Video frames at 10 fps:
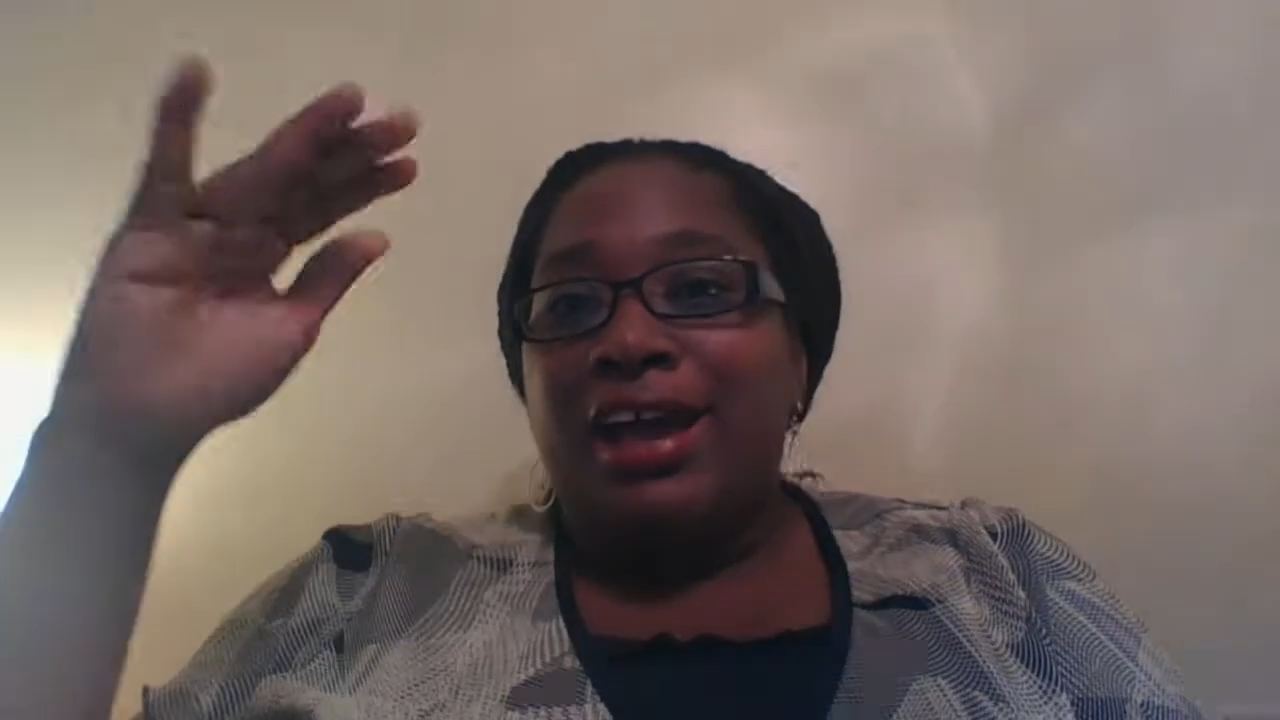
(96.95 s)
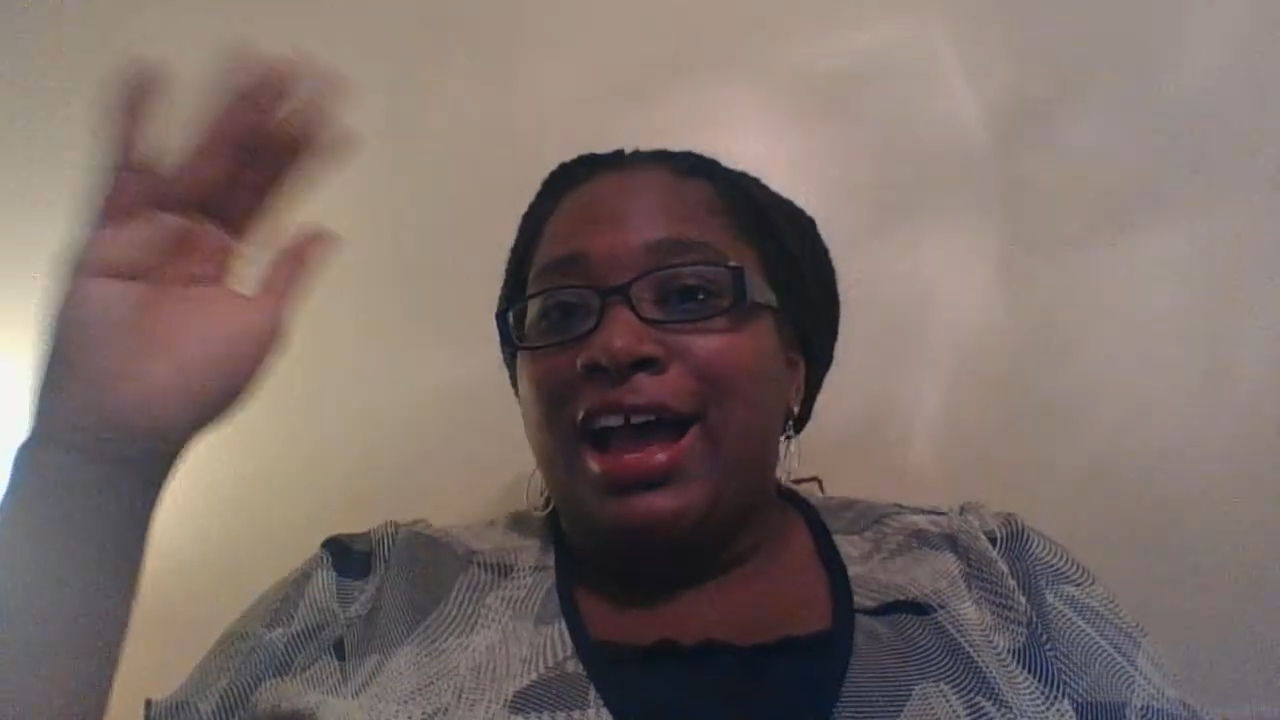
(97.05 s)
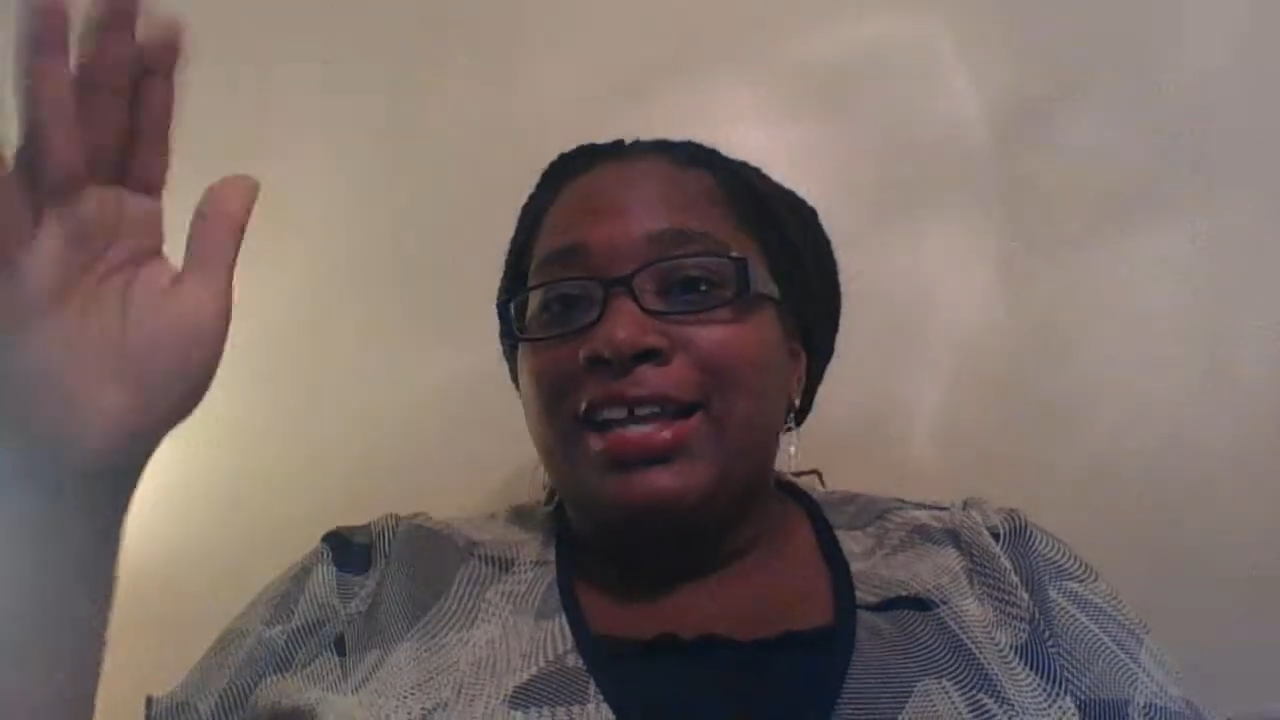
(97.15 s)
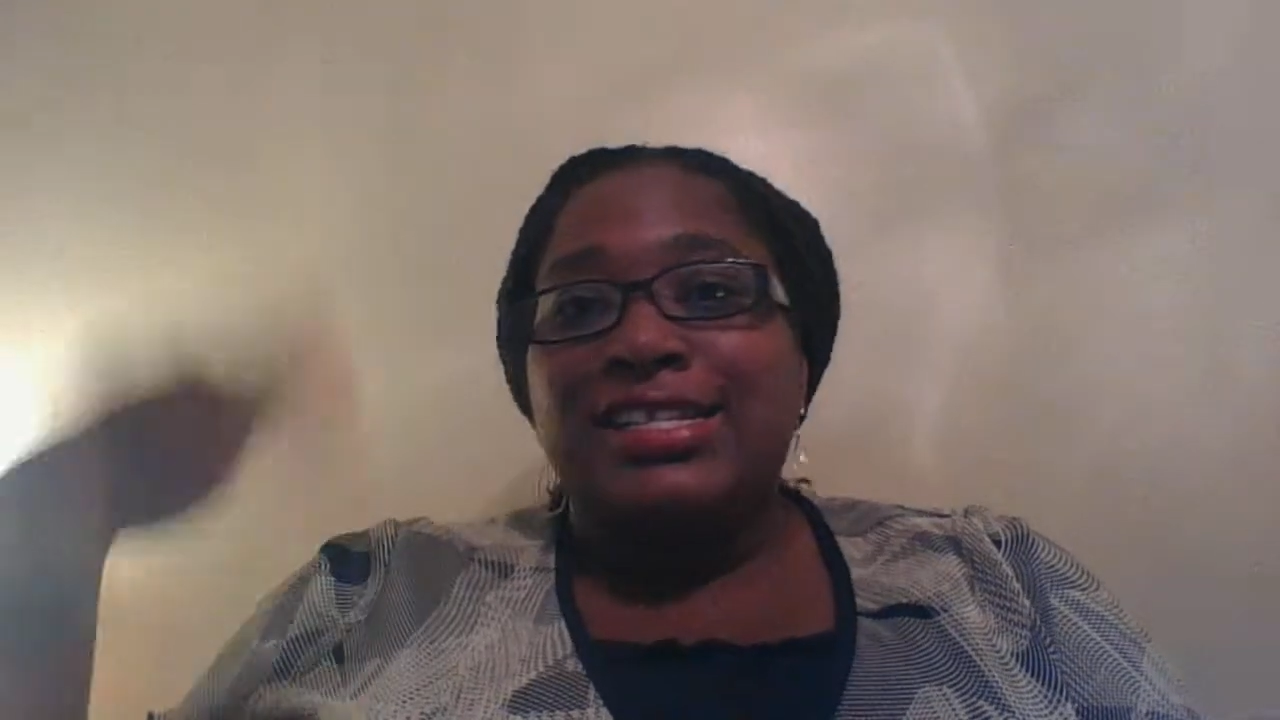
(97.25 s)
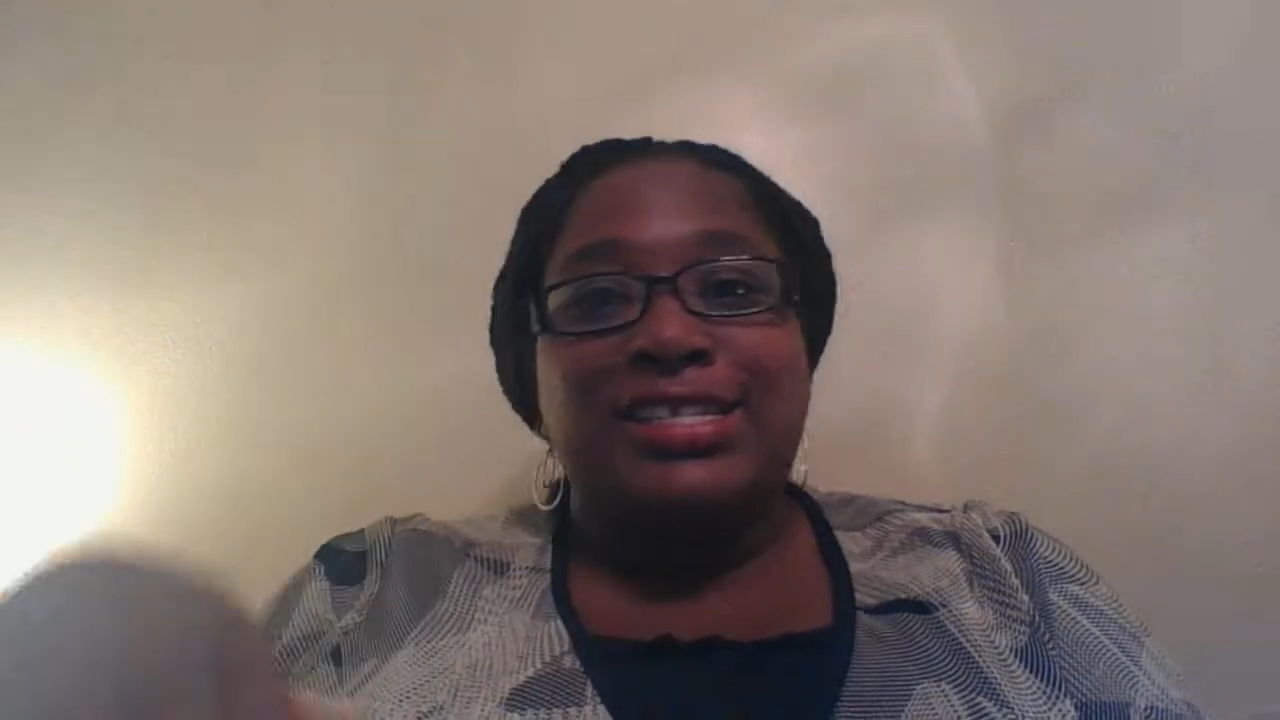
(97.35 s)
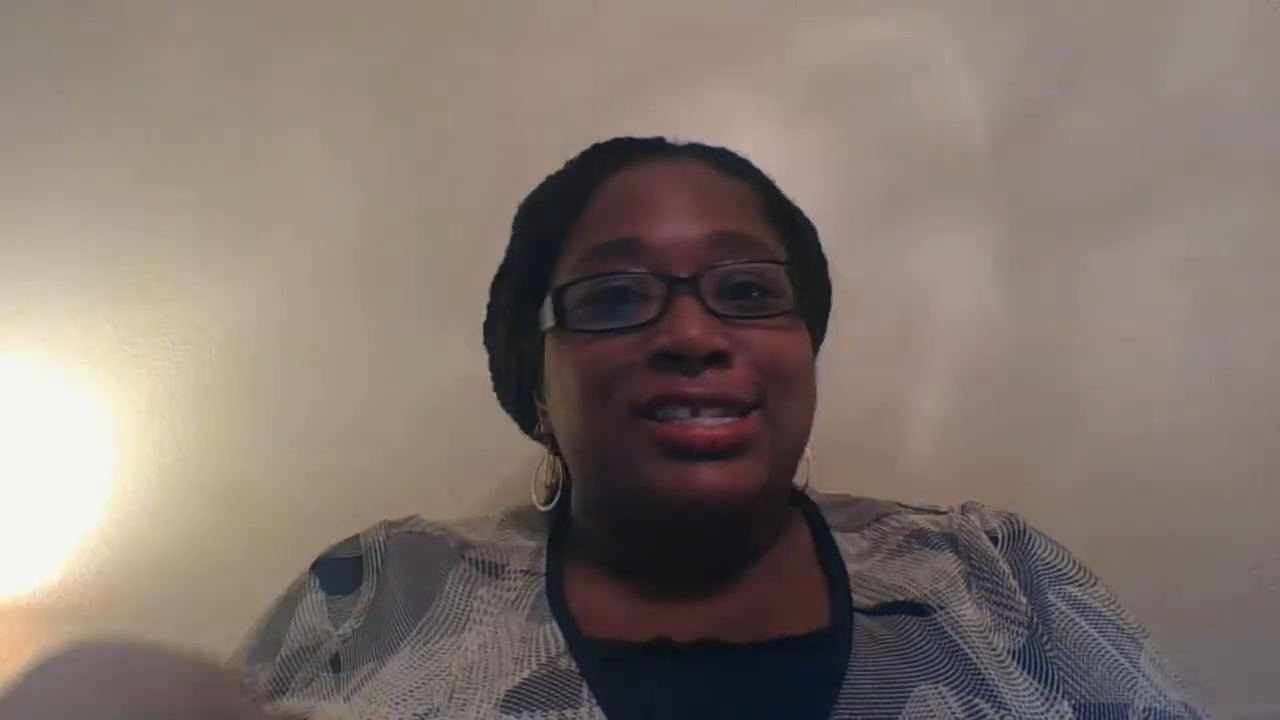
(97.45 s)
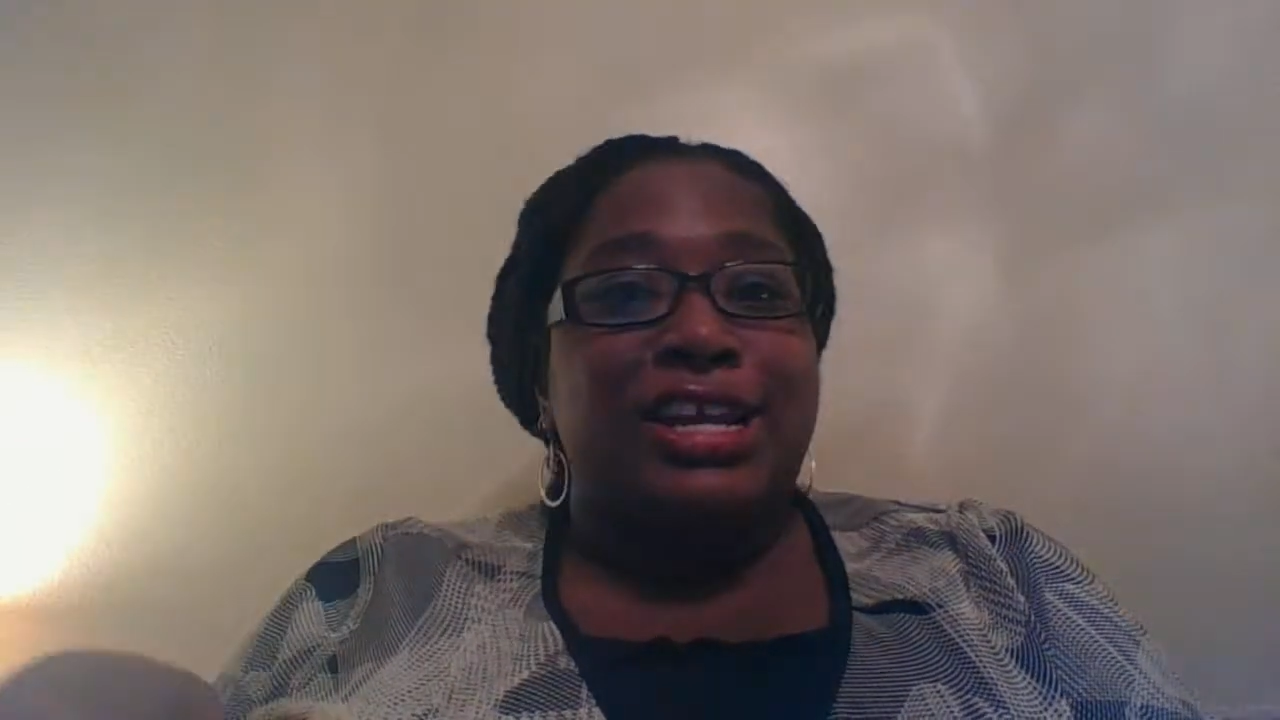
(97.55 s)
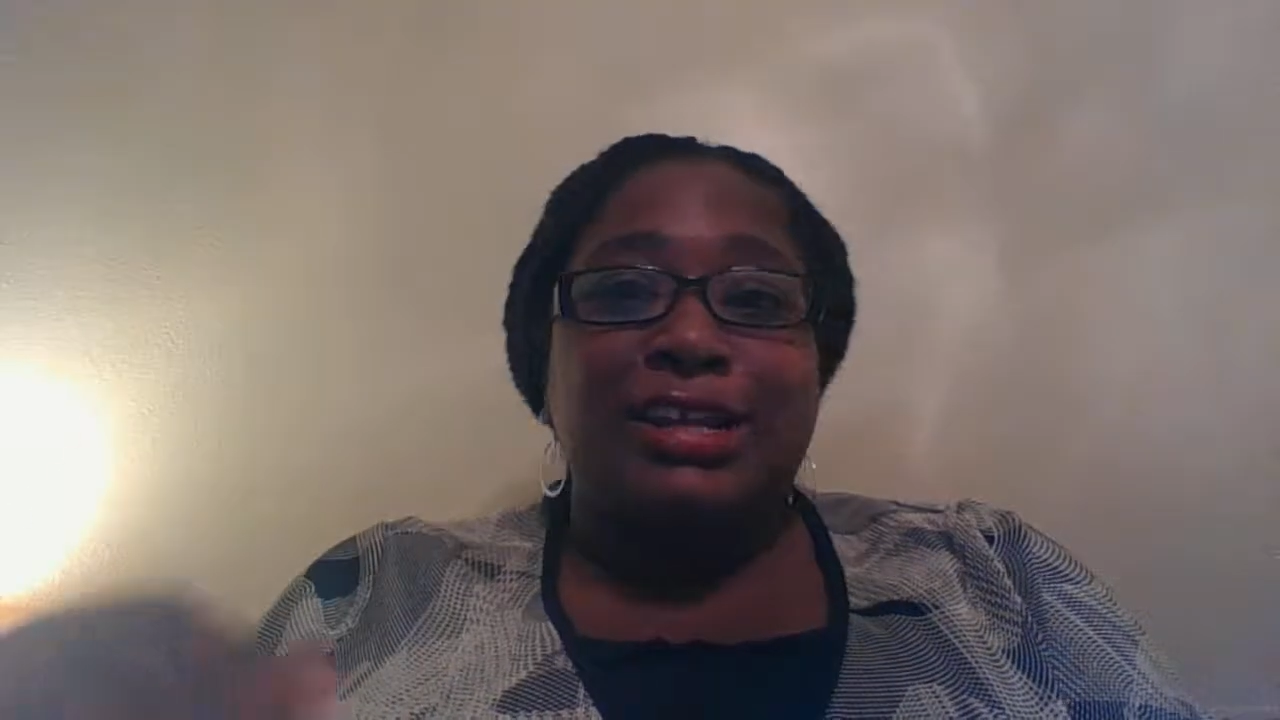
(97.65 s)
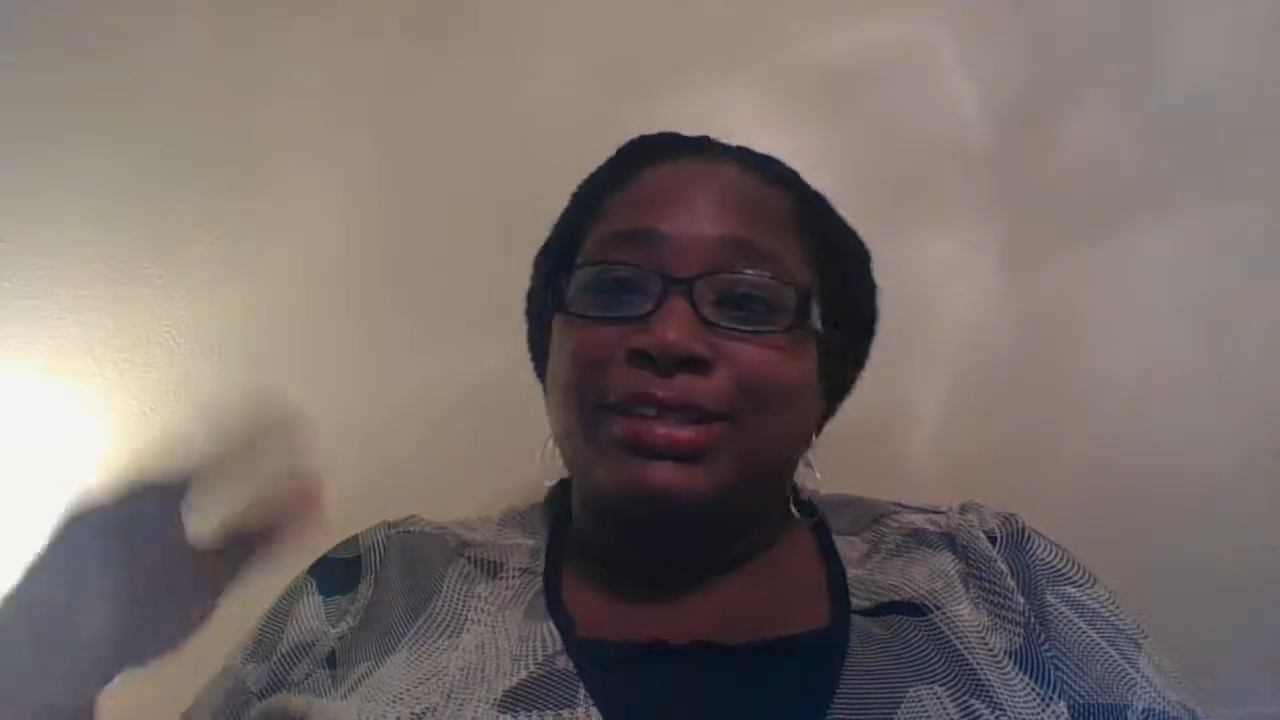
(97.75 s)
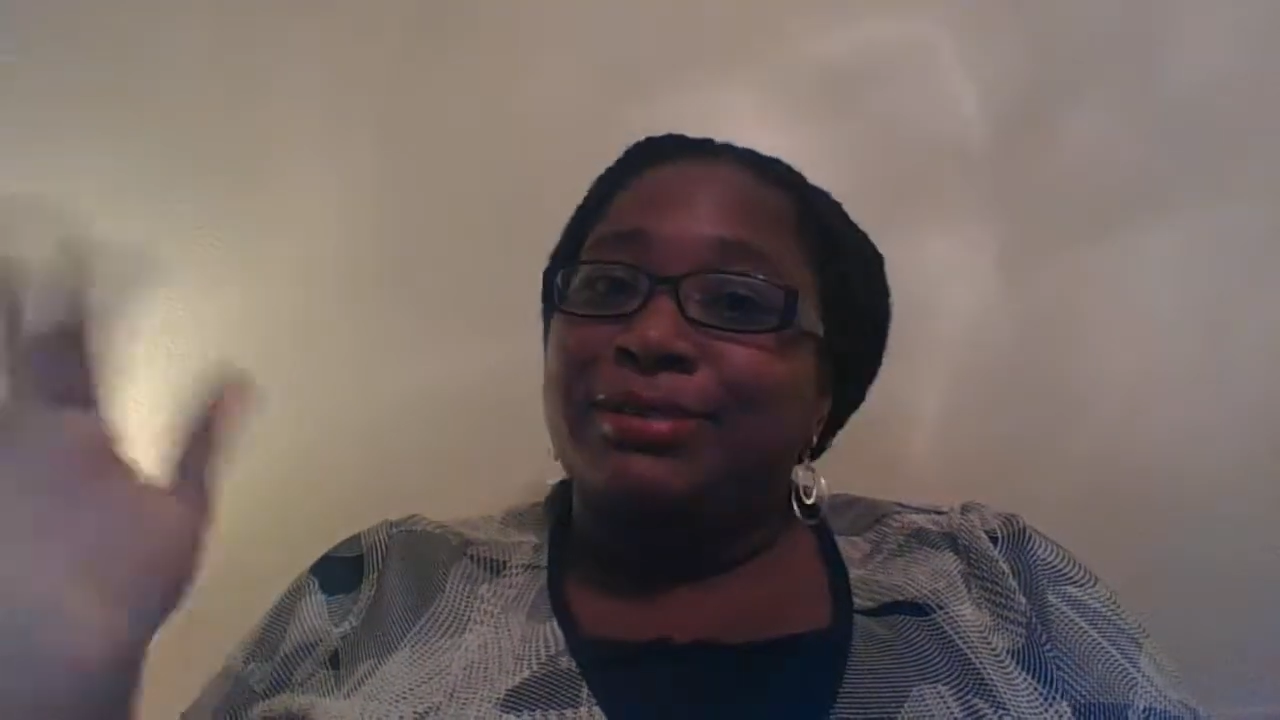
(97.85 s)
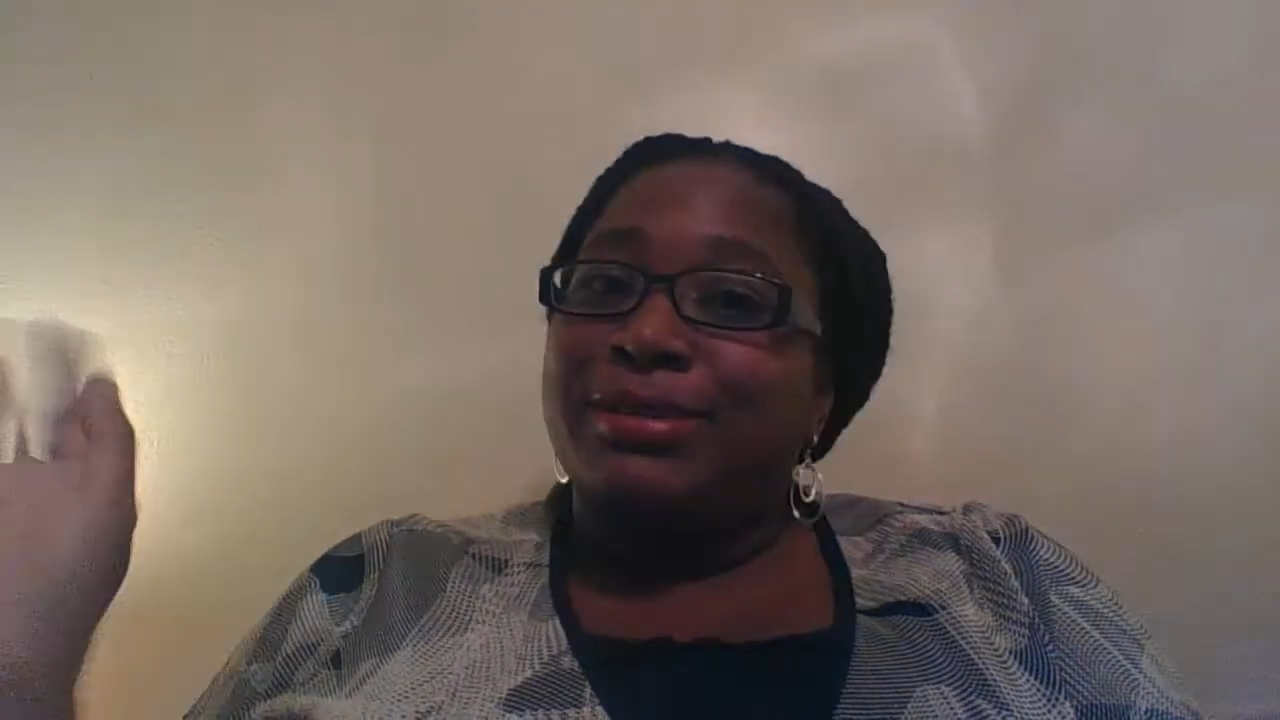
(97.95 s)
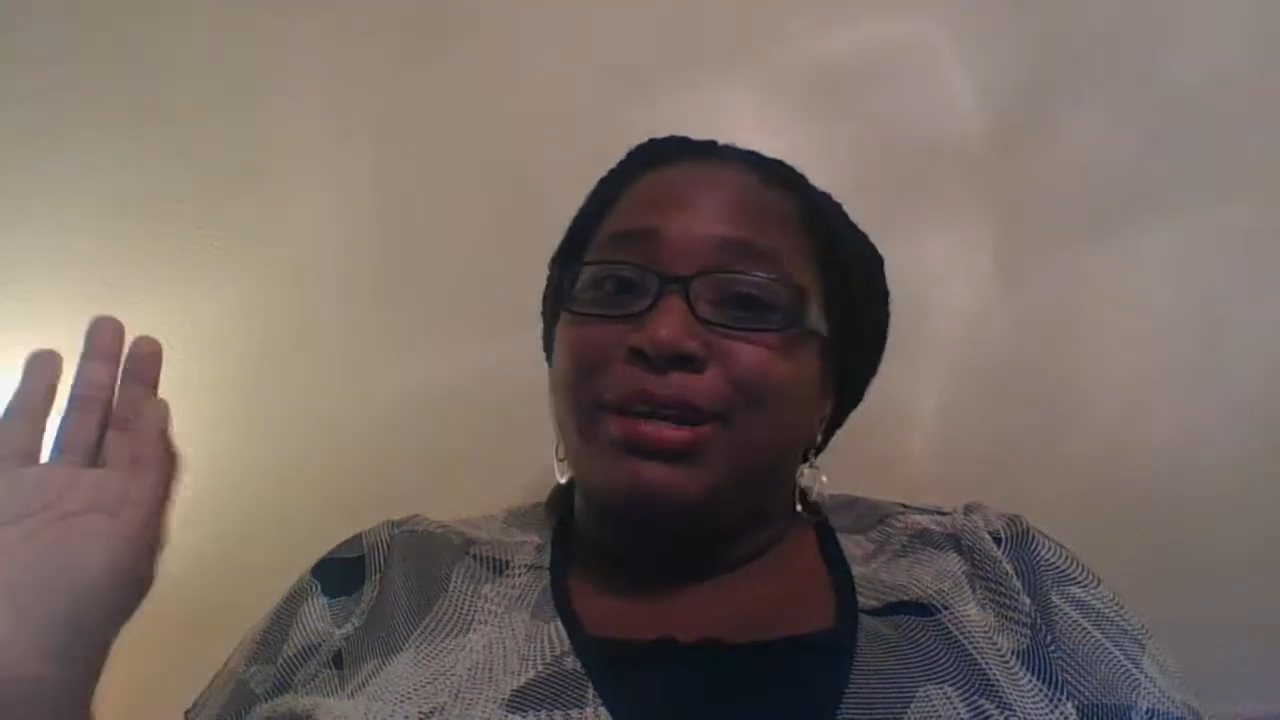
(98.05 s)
I just changed up the